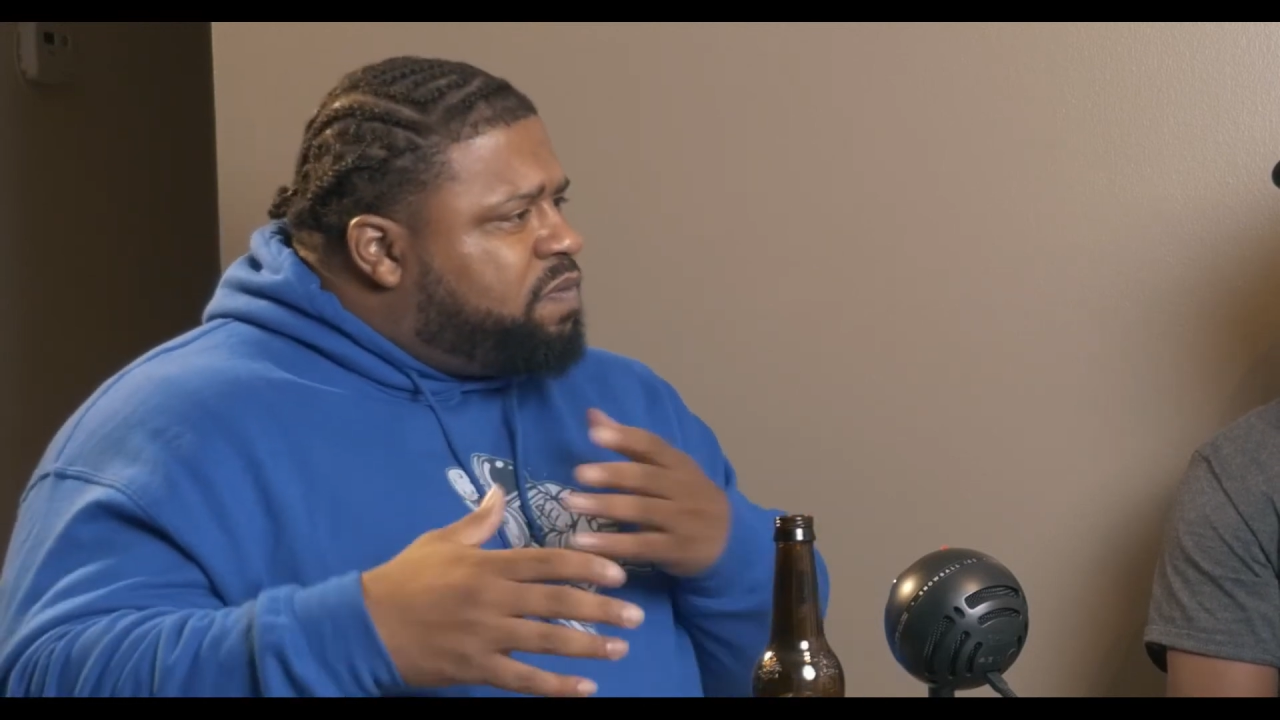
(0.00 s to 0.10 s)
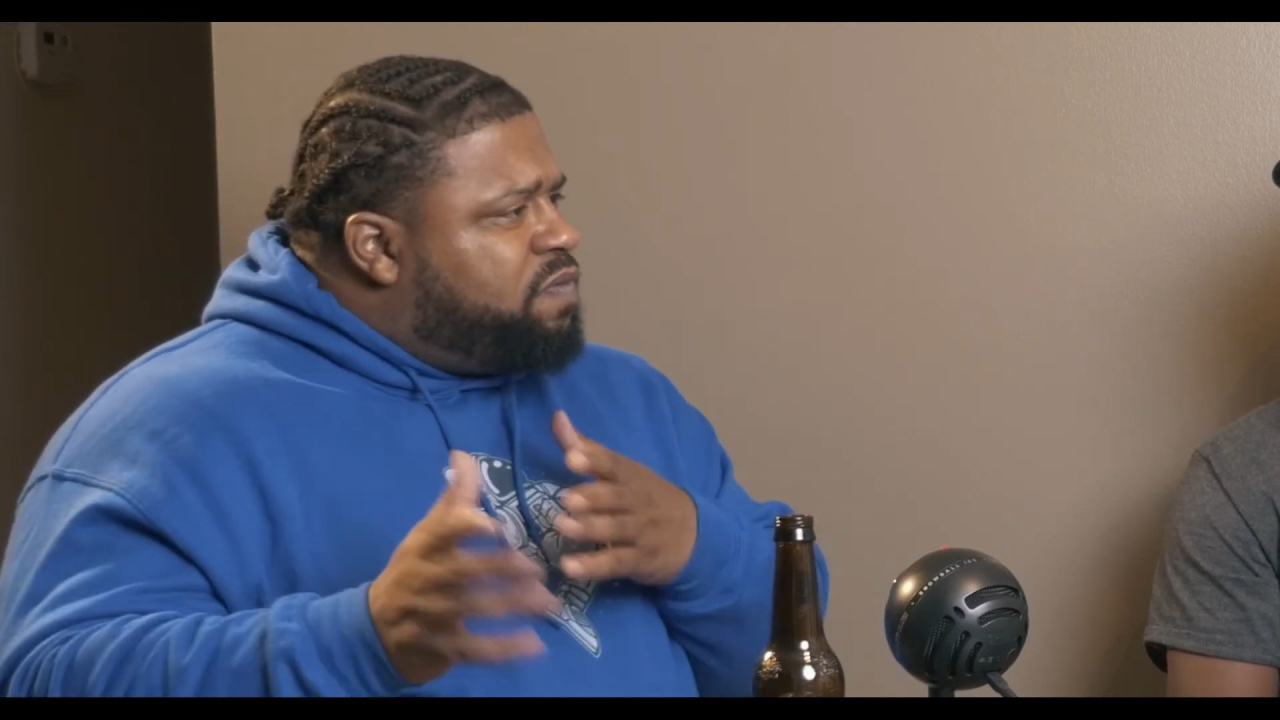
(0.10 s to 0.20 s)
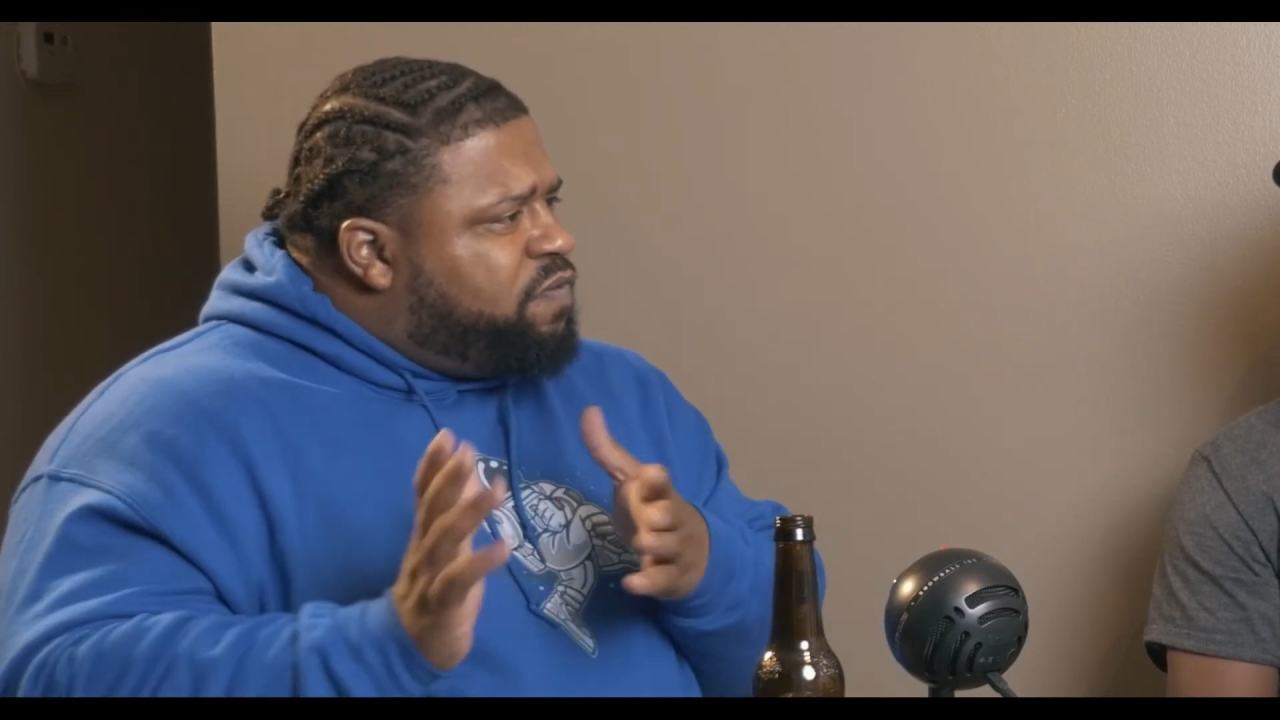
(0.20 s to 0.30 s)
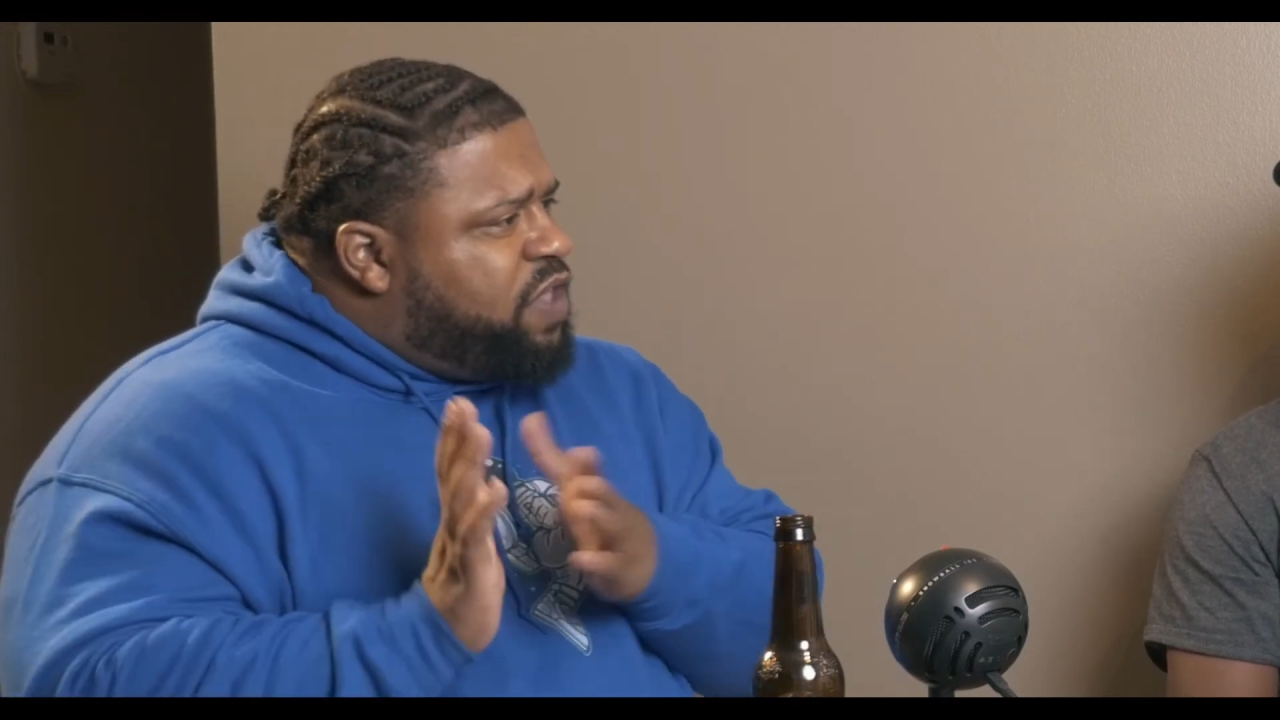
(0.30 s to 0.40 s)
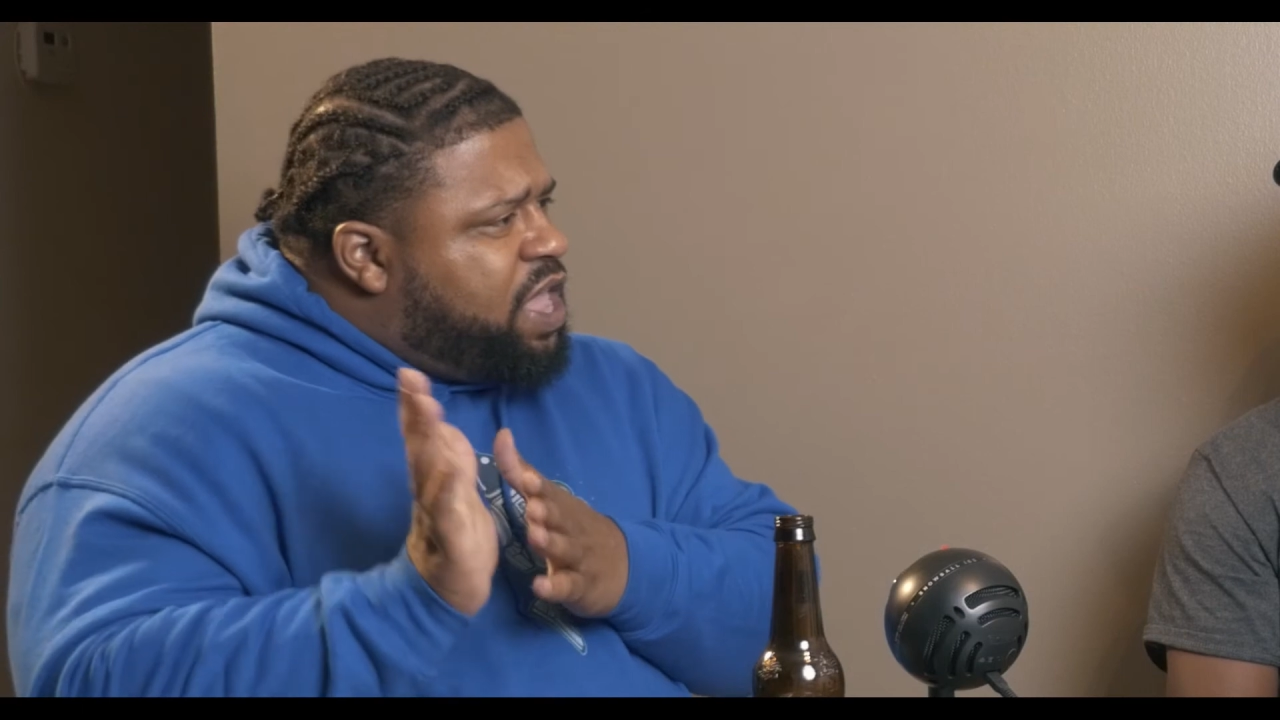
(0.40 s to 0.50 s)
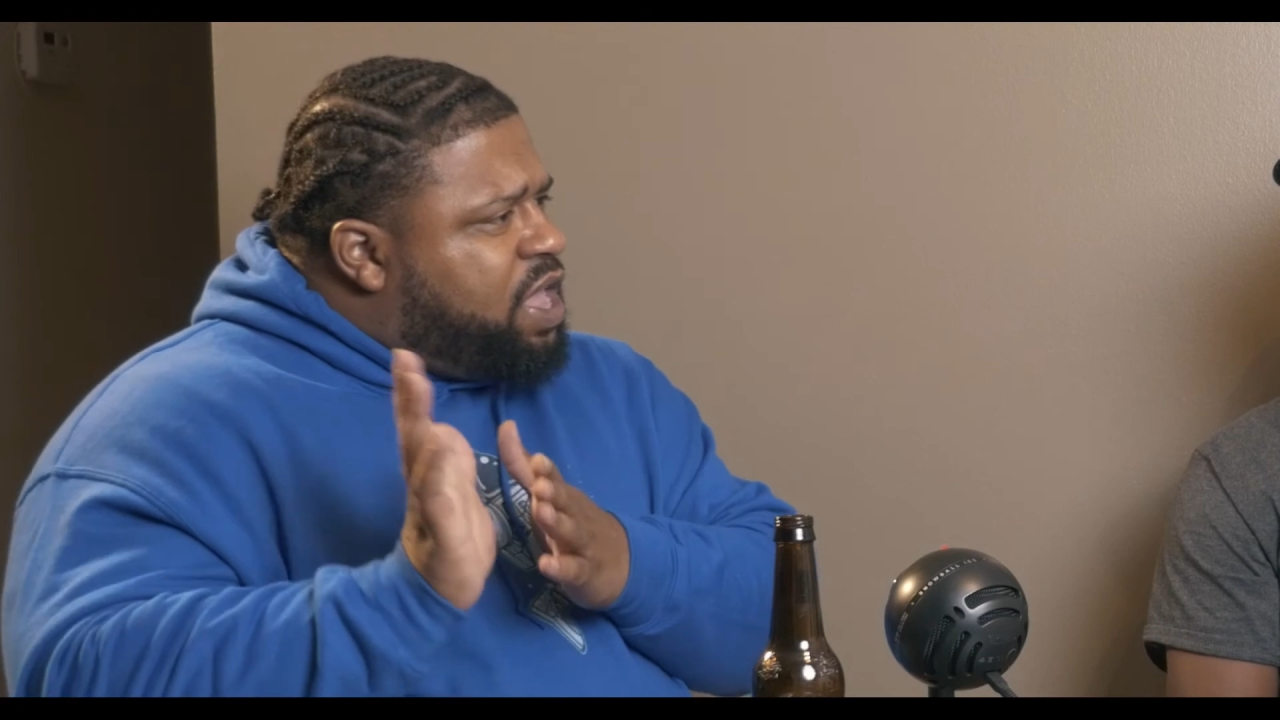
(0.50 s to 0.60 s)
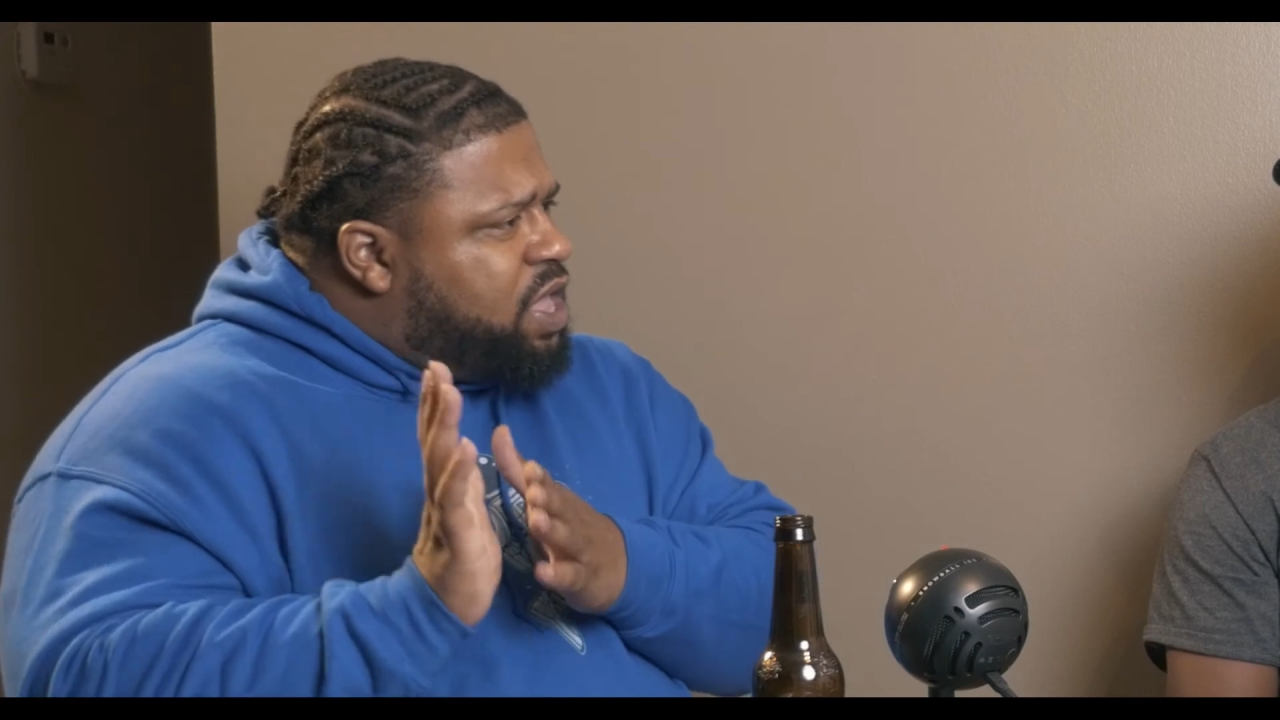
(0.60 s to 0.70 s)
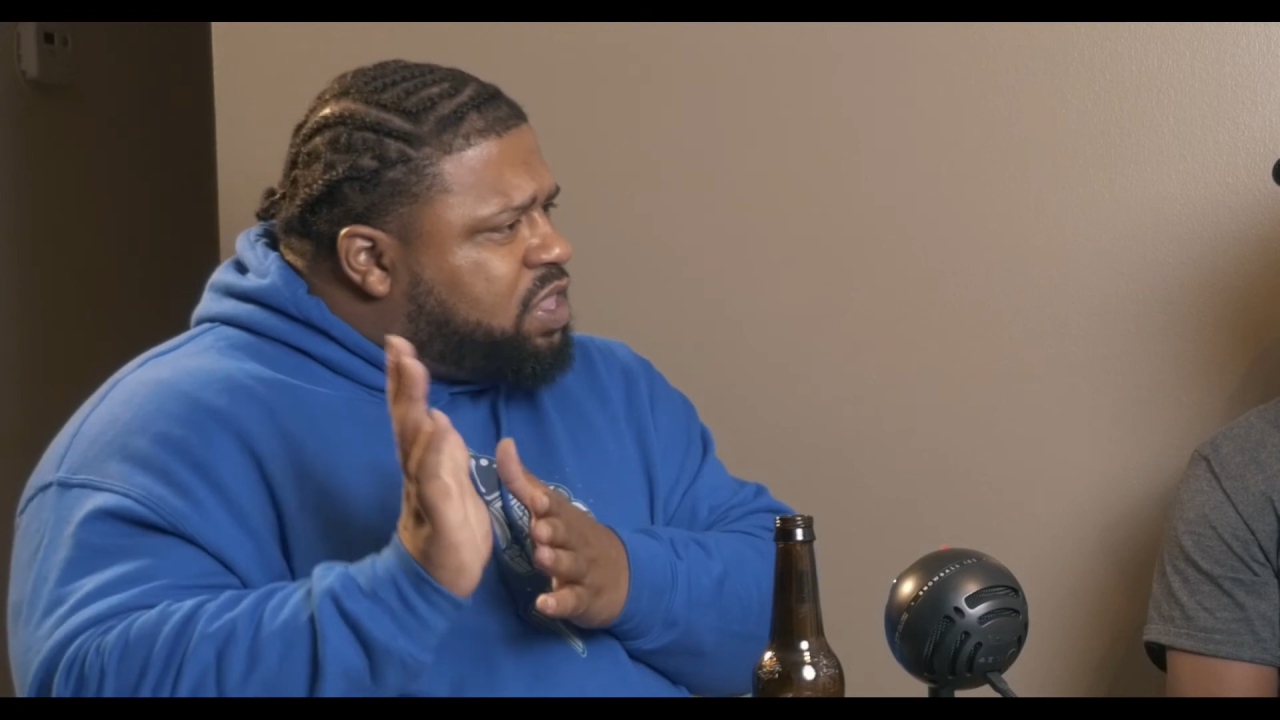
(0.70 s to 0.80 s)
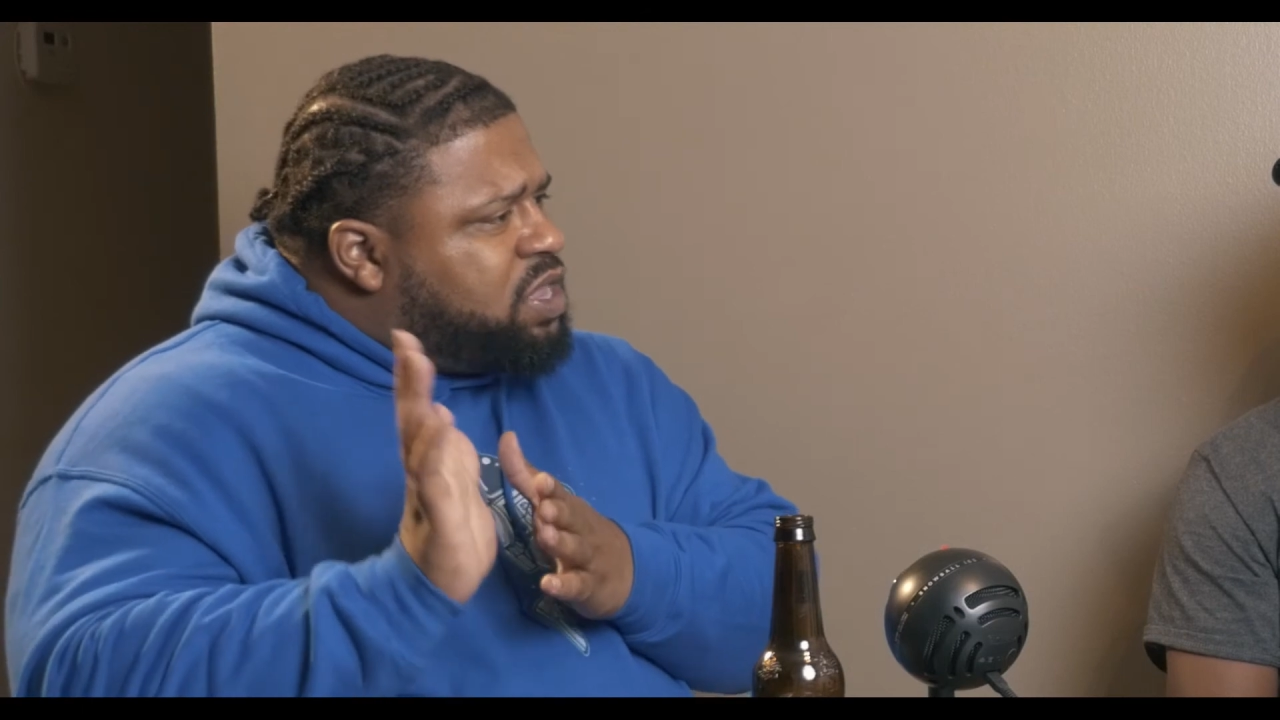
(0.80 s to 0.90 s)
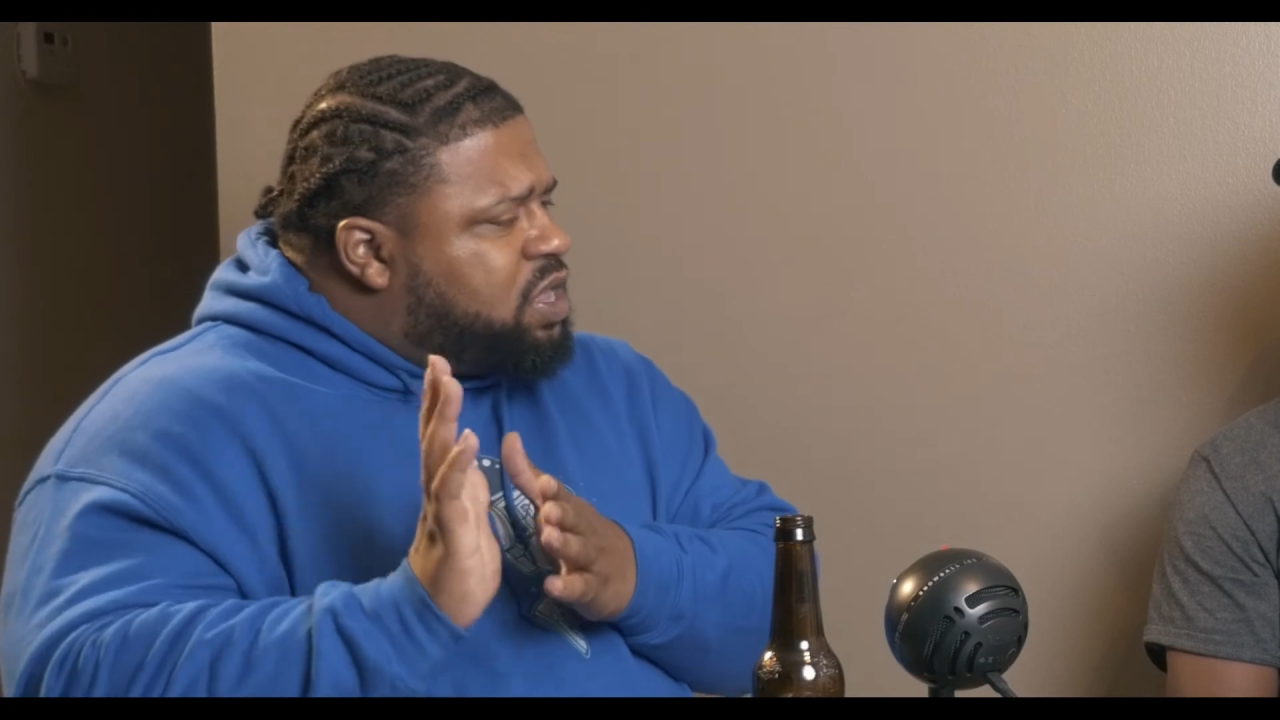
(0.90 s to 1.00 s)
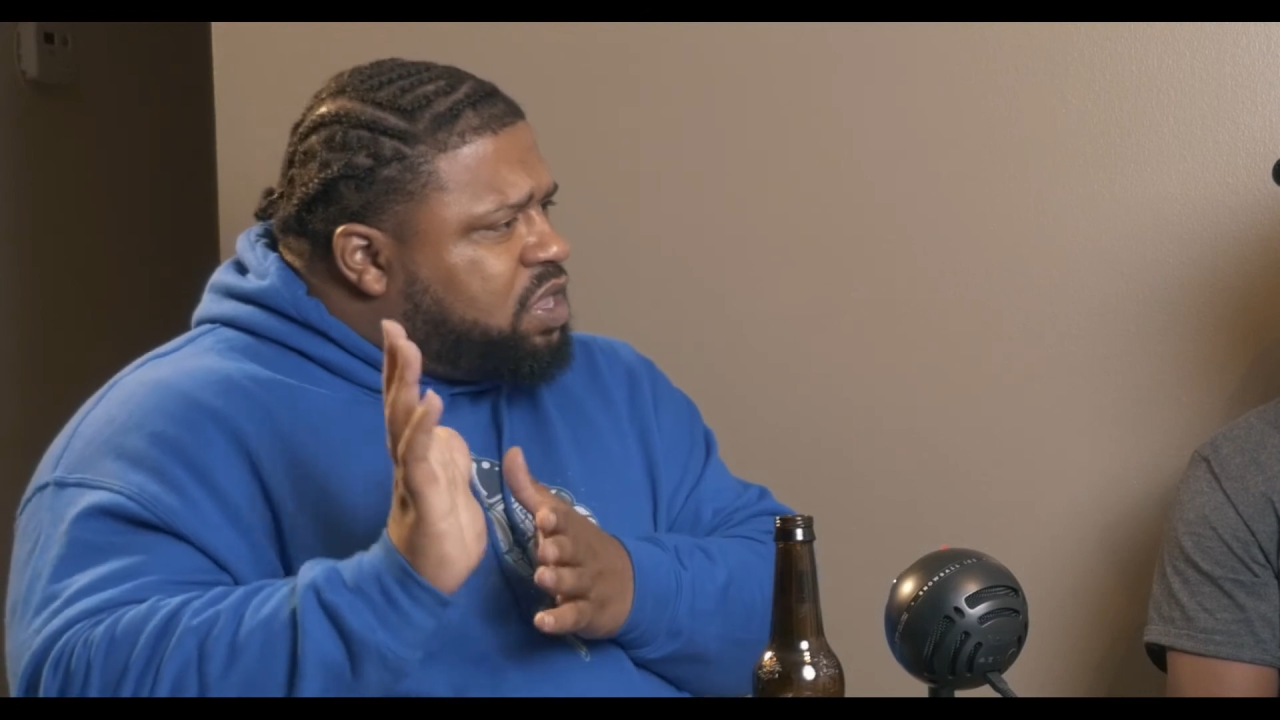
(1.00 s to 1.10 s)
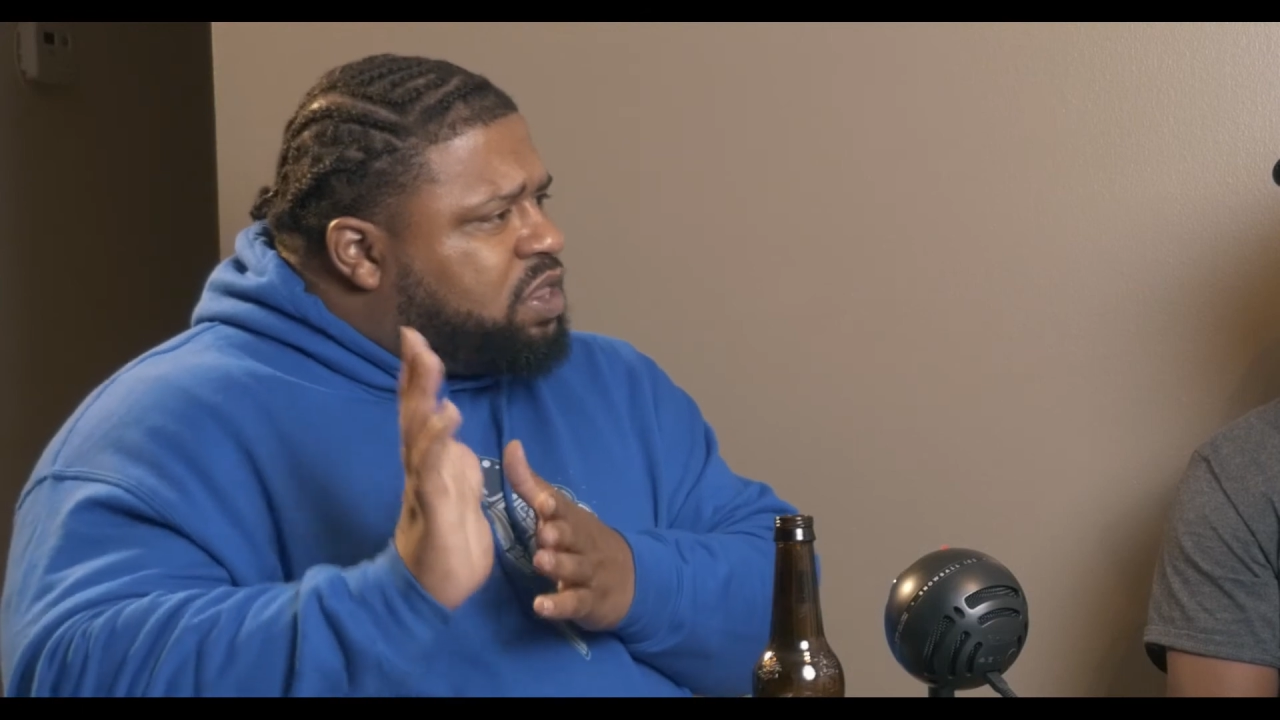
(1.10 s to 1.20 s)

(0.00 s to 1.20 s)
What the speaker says: fit into